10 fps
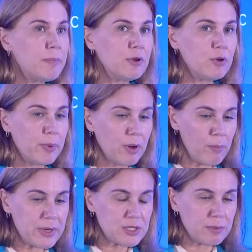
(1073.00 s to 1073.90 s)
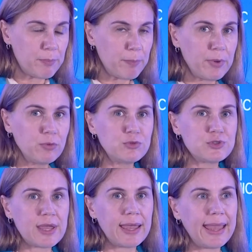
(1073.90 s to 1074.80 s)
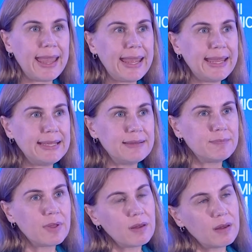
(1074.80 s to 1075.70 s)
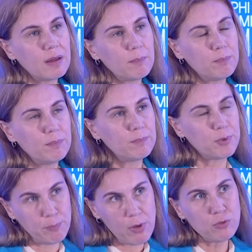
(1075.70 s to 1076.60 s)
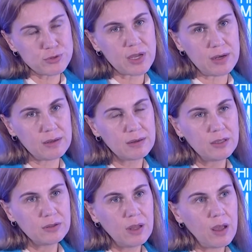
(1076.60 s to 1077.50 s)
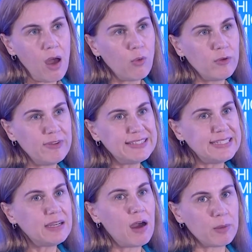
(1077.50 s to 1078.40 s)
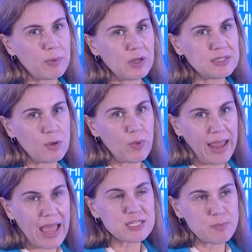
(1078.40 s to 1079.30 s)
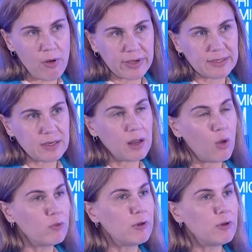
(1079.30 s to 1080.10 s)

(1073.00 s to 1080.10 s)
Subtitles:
the European Commission proposed a proposal how we will decarbonize our gas market and how we will